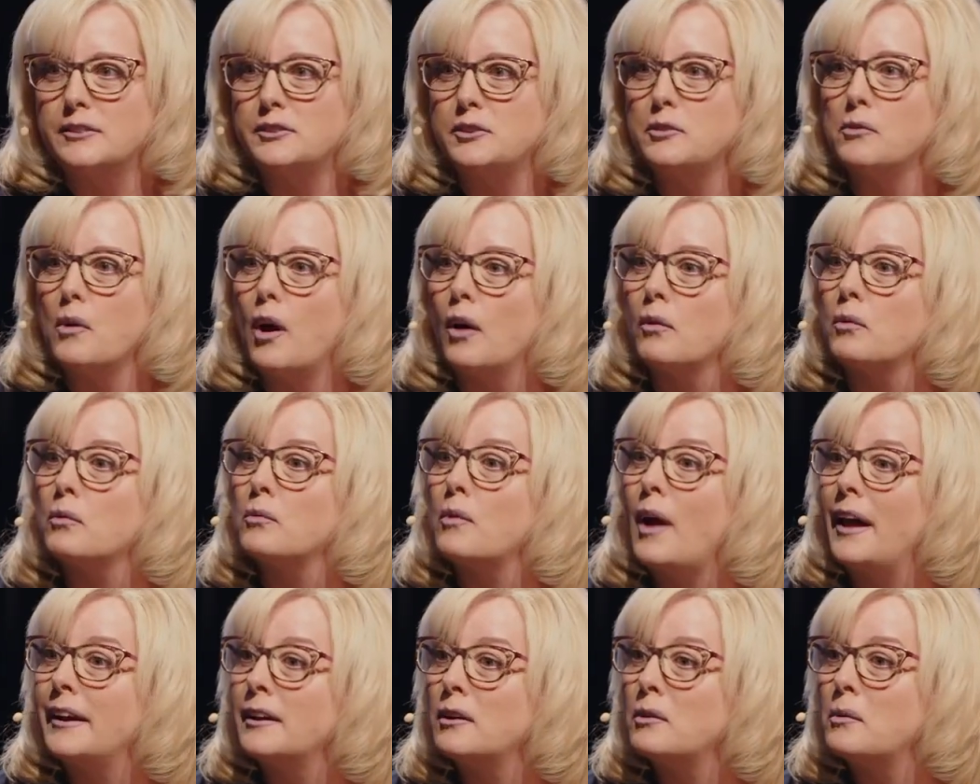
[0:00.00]
to a
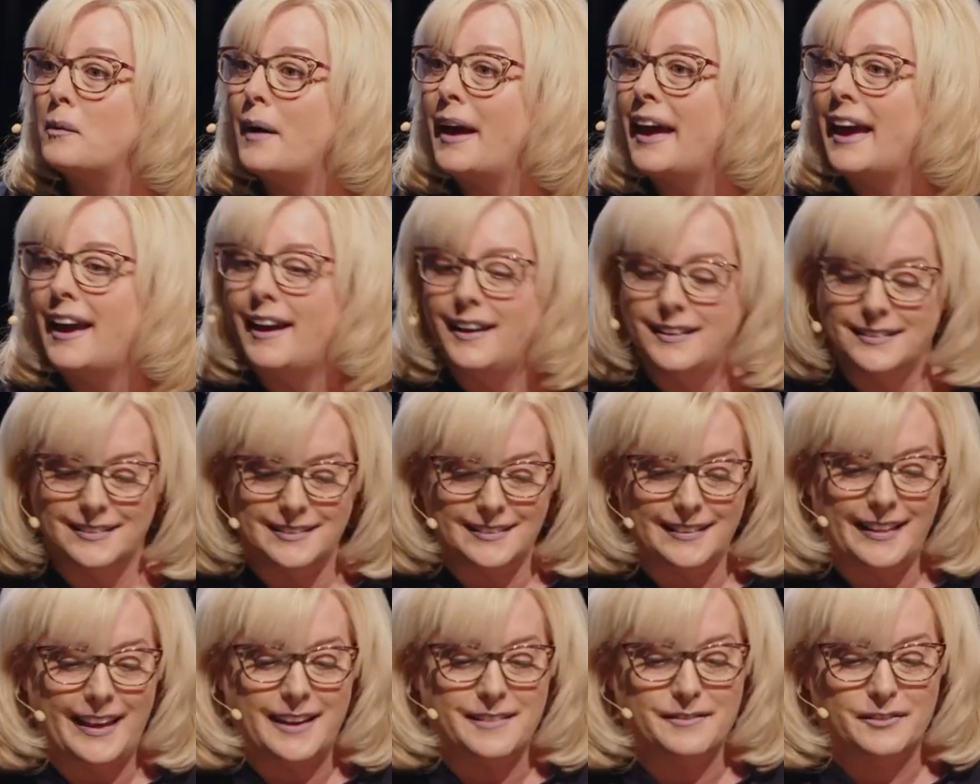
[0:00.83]
runaway
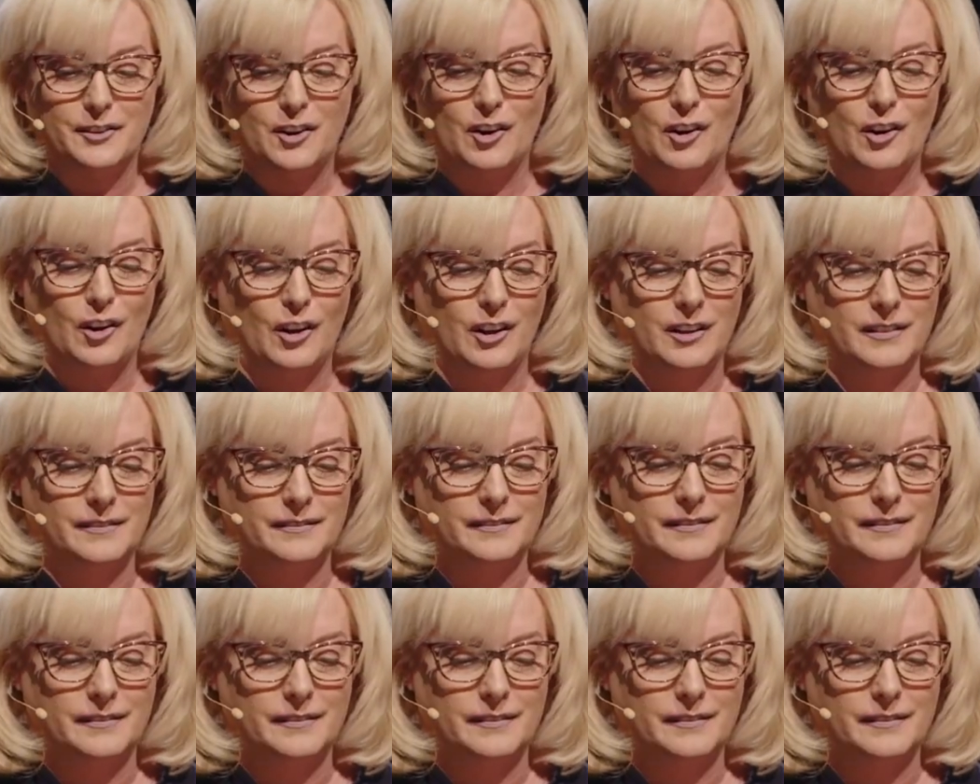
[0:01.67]
slave girl